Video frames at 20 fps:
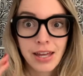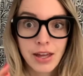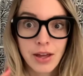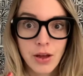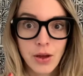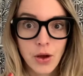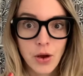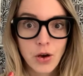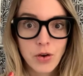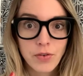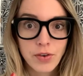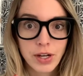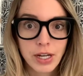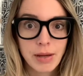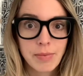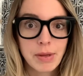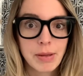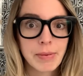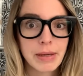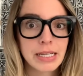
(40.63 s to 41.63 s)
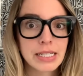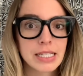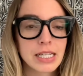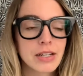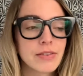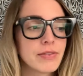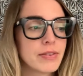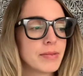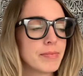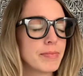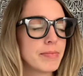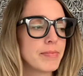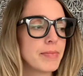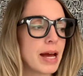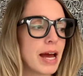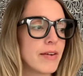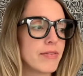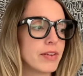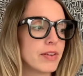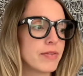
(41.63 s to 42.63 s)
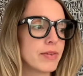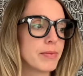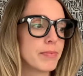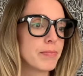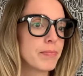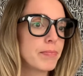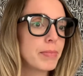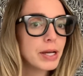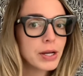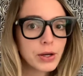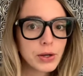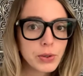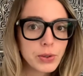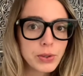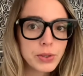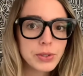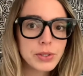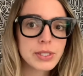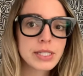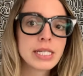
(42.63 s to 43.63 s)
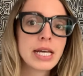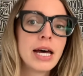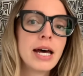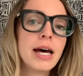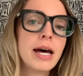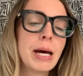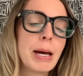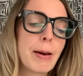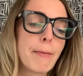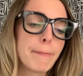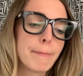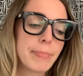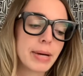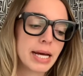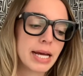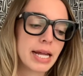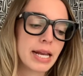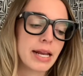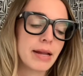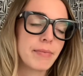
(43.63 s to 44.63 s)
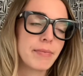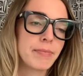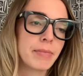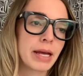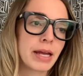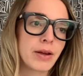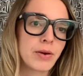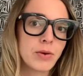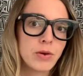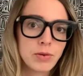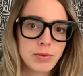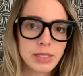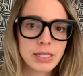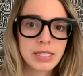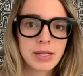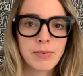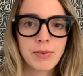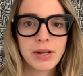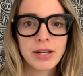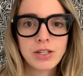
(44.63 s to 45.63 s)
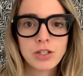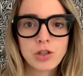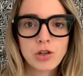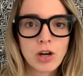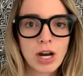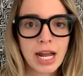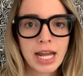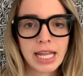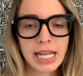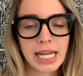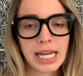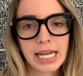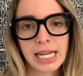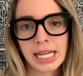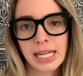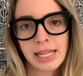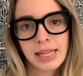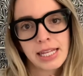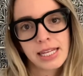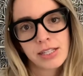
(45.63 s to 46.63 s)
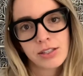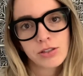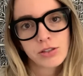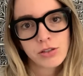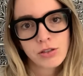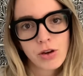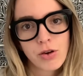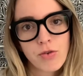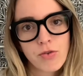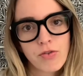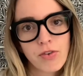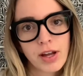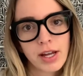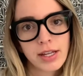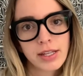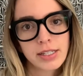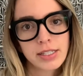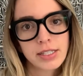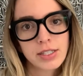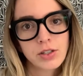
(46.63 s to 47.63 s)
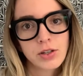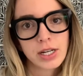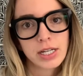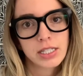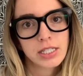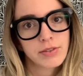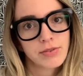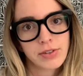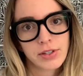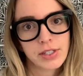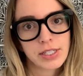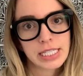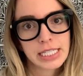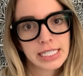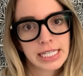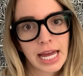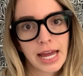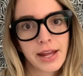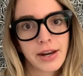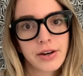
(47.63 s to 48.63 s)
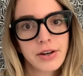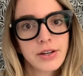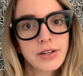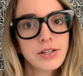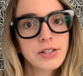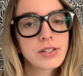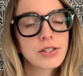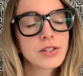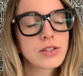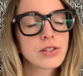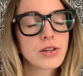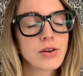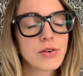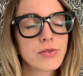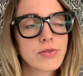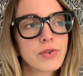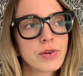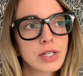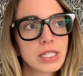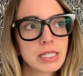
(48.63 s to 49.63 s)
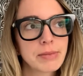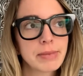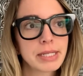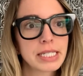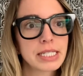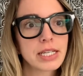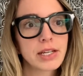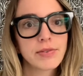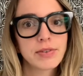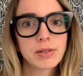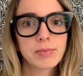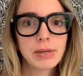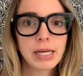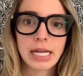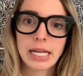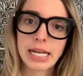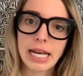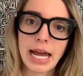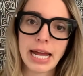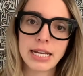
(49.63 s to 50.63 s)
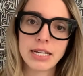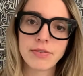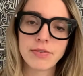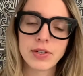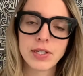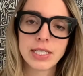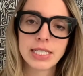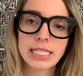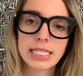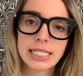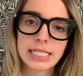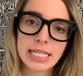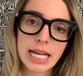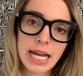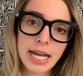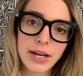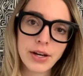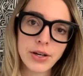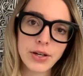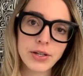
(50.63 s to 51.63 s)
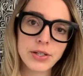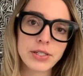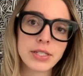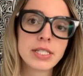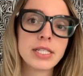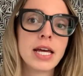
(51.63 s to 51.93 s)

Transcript: overcommit myself and have even bigger goals, but my goal is I want to try, I think it's so fun to try different designers, so forcing myself to pick 9 different designers